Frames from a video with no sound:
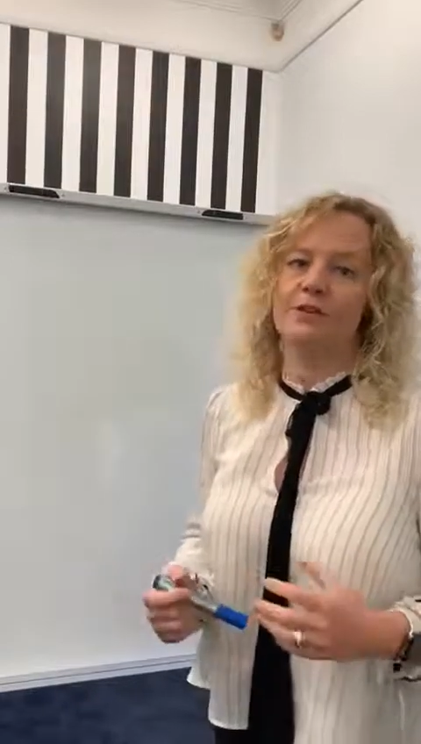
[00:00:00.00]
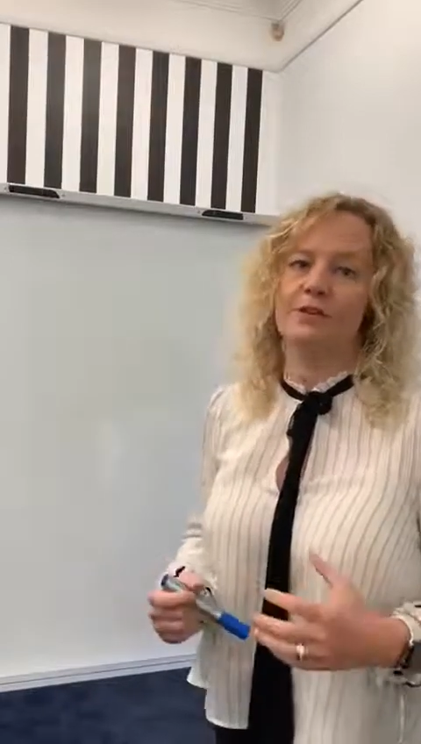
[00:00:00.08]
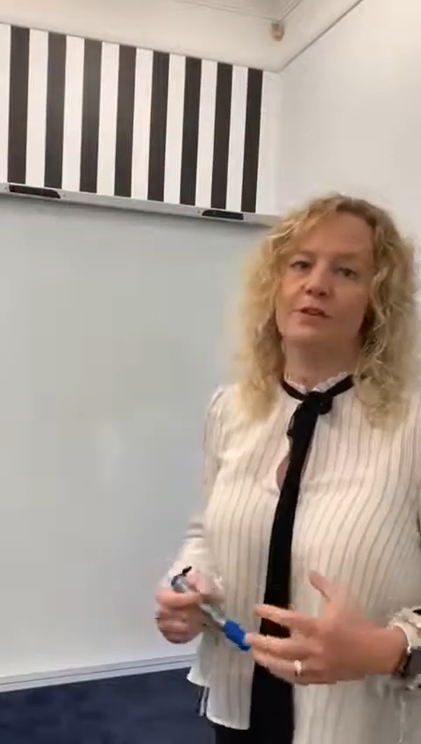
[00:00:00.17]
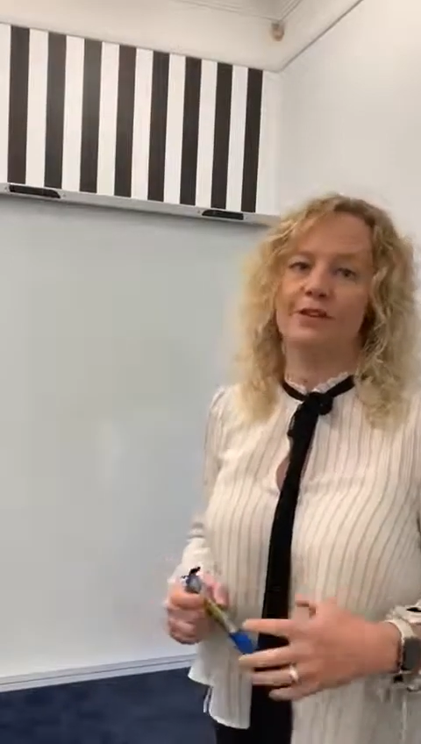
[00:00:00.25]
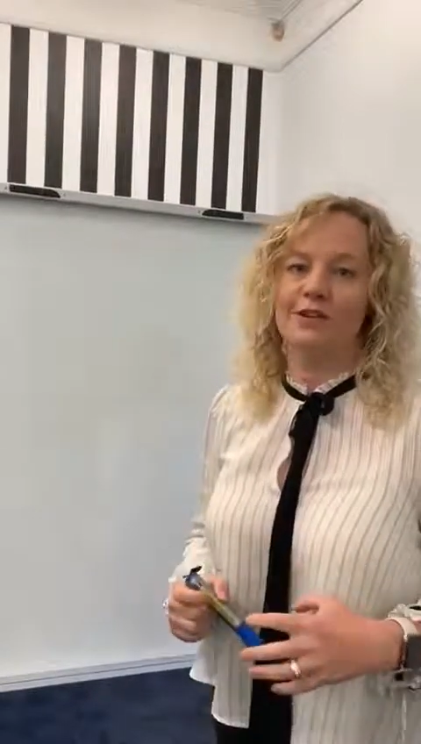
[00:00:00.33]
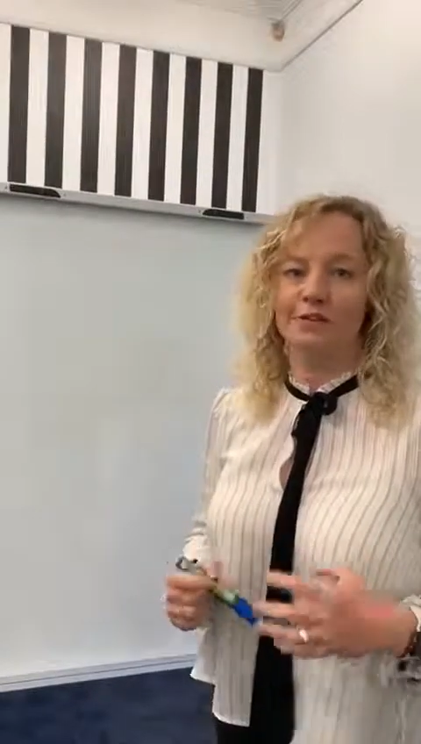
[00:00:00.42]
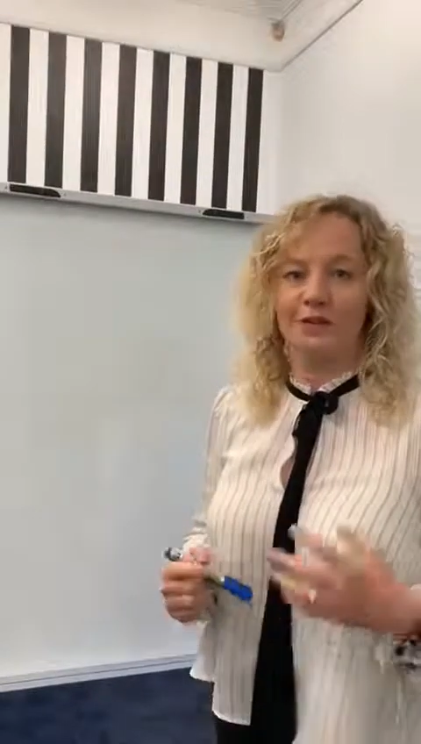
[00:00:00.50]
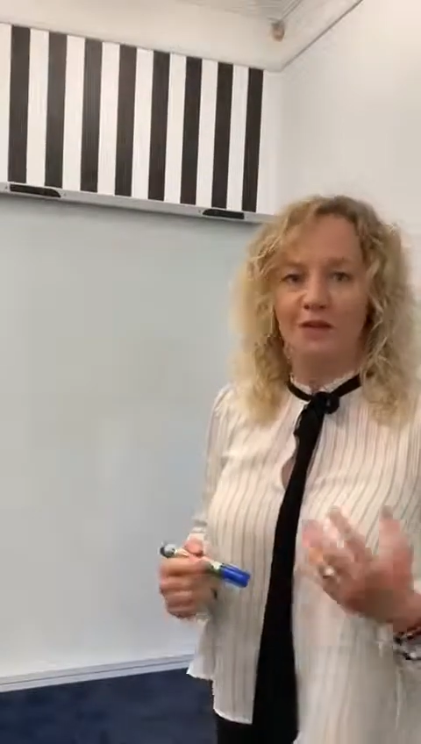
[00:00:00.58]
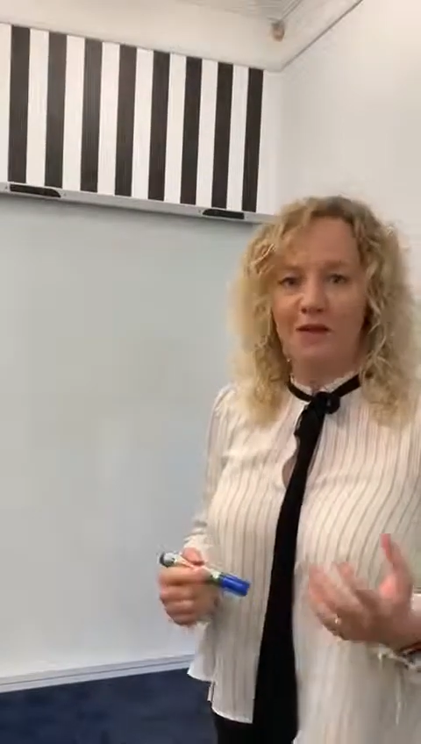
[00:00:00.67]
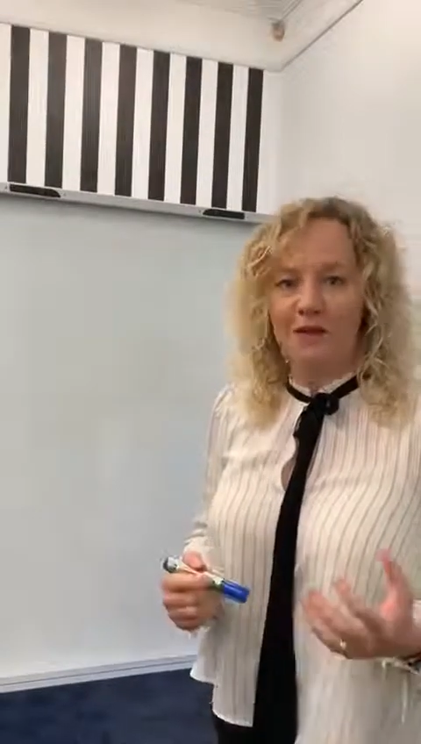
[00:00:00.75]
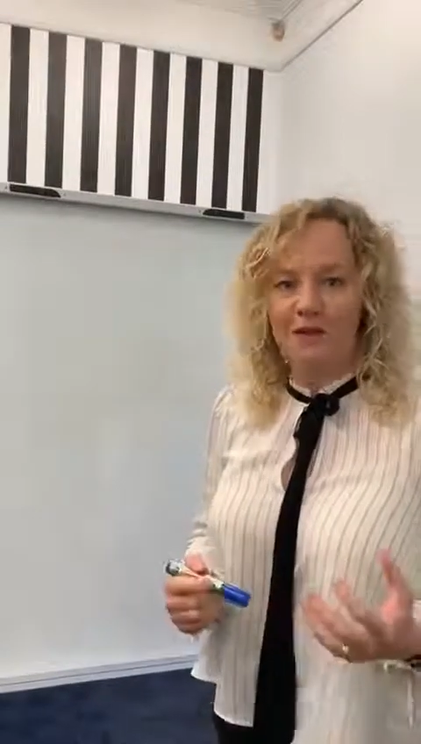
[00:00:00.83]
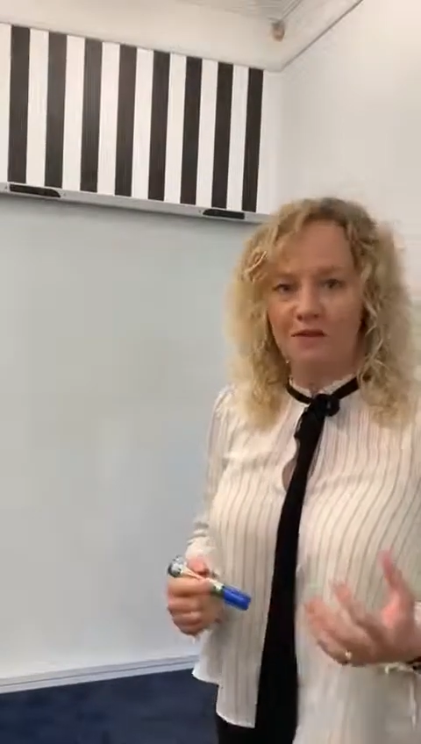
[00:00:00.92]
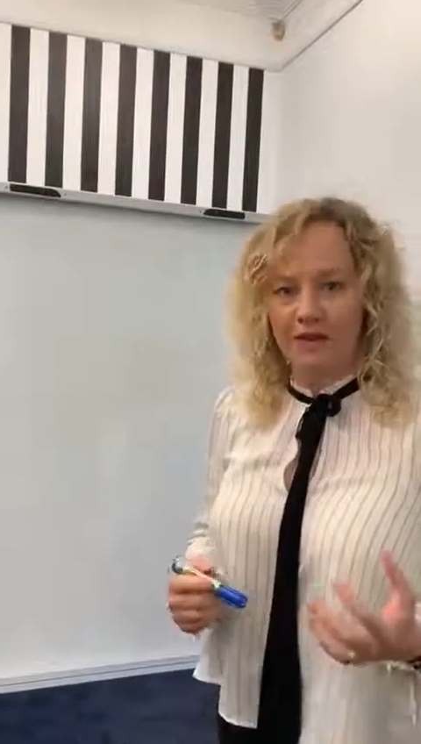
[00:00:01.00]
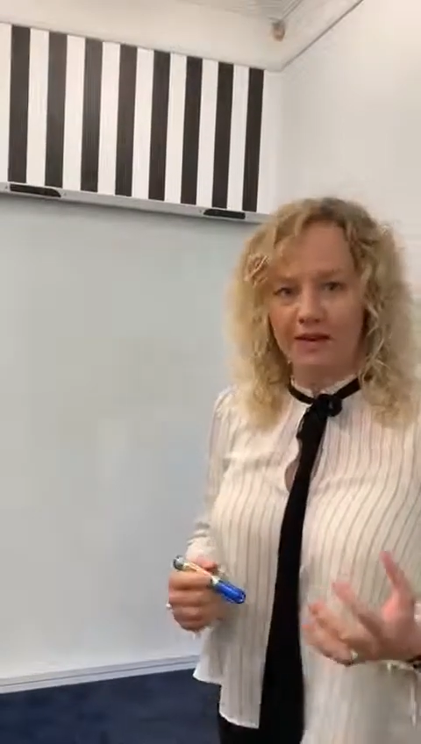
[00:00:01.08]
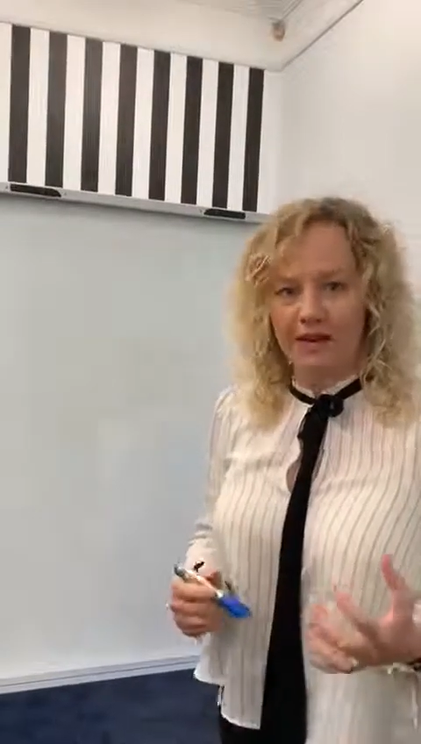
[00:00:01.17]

So I thought I'd do a quick drawing